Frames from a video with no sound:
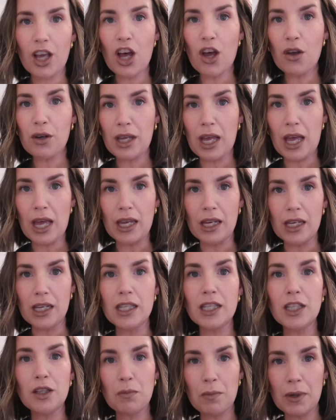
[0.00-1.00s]
Okay,
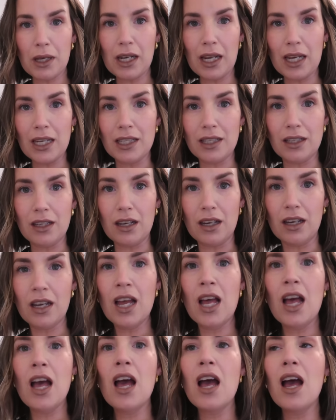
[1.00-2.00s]
it's a bit later.
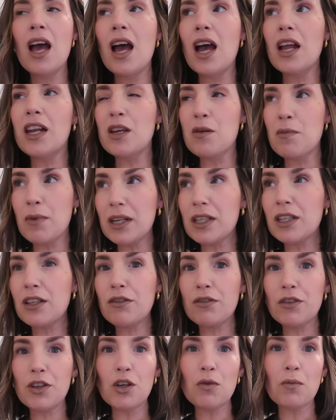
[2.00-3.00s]
And I meant
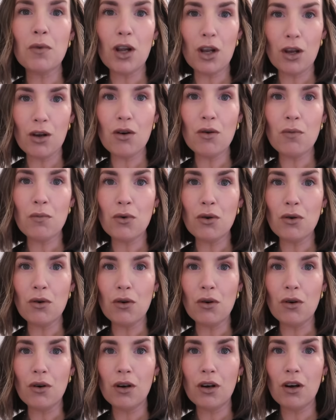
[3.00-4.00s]
to film a lot
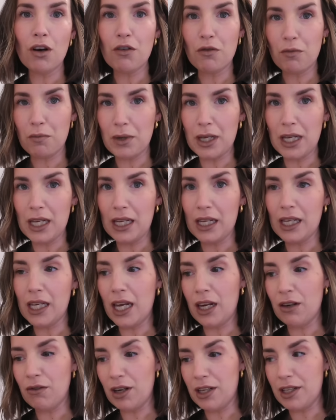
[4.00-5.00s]
more of me
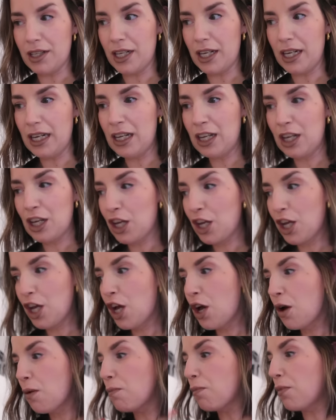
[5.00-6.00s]
getting ready,
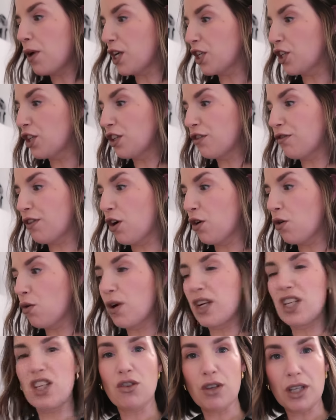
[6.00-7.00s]
but I just felt
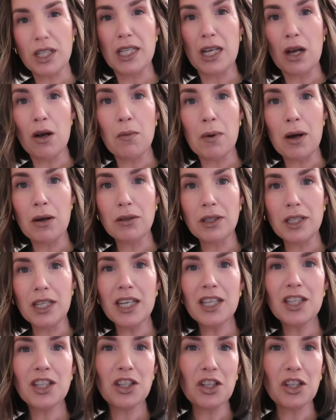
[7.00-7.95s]
quite stressed out about it.